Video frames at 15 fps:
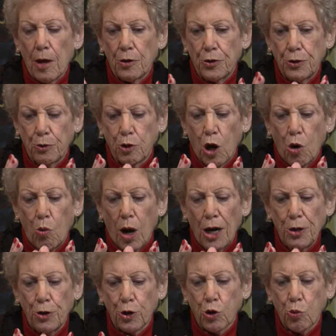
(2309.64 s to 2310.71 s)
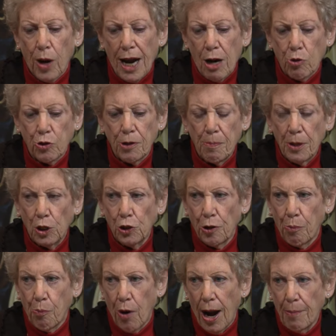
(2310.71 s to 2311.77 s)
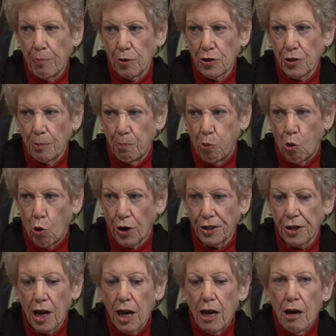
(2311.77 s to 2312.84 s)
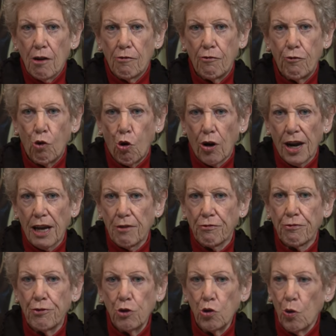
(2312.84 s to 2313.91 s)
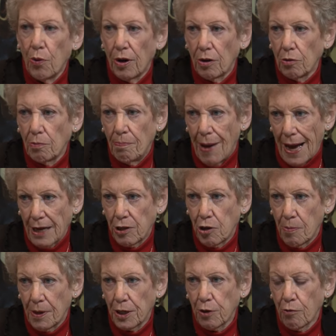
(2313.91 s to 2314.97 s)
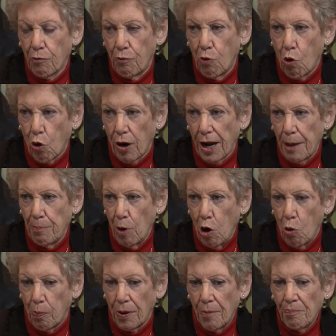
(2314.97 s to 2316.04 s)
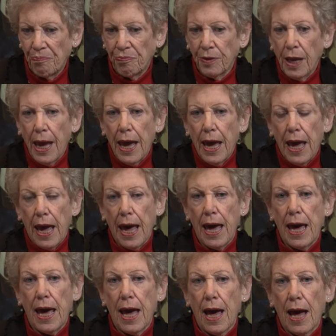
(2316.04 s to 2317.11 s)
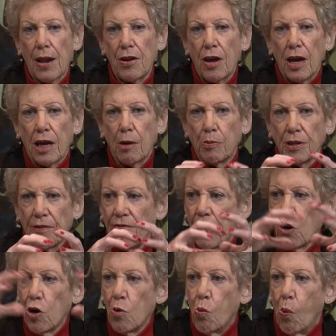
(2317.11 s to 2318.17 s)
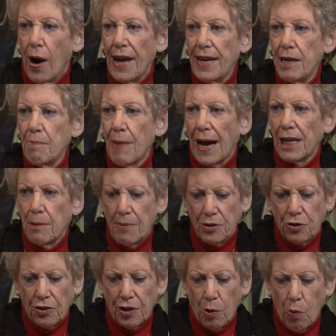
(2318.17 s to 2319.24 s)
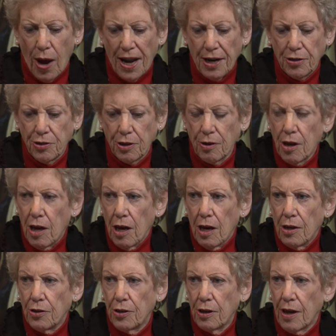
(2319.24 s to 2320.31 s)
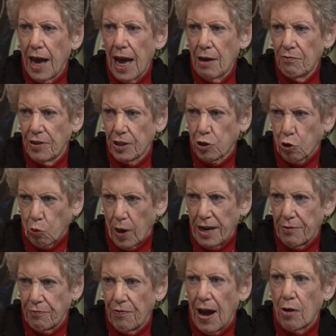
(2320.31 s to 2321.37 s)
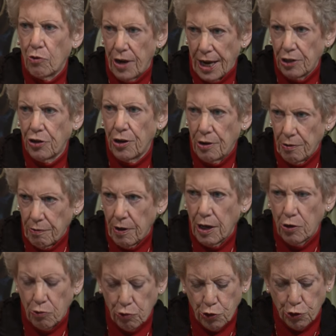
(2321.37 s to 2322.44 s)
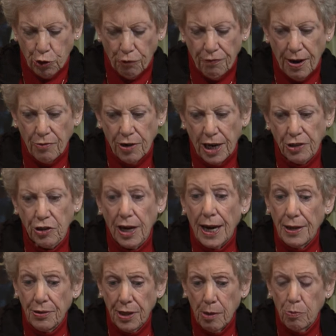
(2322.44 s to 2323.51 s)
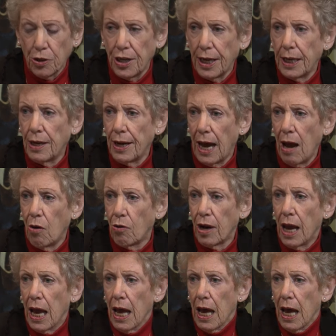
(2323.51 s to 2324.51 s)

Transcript: to go underground to build the proper support for a funeral monument for a pope. And it was a very weighty monument, so they wanted to, to have this Make great sure. foundation yeah. and sure foundation. As they were digging down,